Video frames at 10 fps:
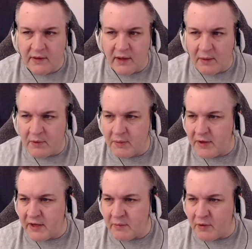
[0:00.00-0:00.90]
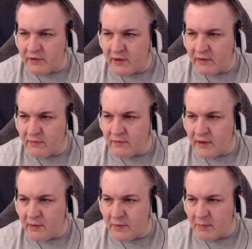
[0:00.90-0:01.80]
I'm gonna make it a motel.
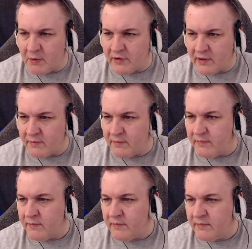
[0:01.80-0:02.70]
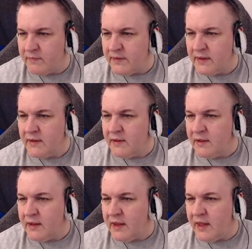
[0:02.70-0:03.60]
It'll be a motel.
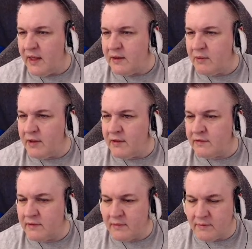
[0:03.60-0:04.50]
Anyways,